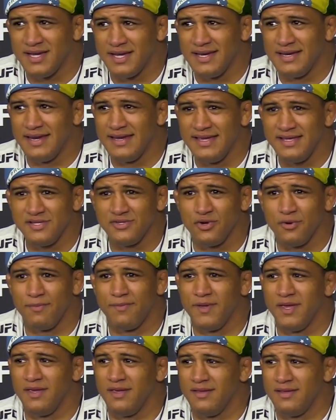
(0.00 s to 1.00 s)
I need to
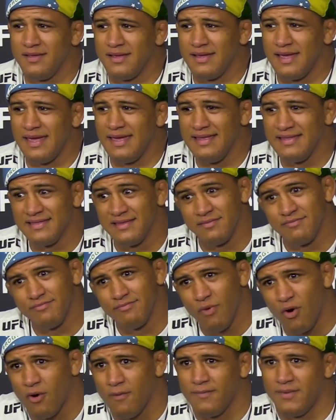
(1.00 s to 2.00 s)
be in the
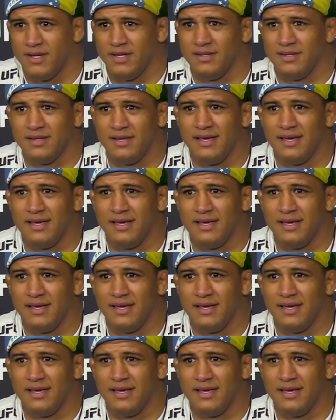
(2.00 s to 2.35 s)
moment.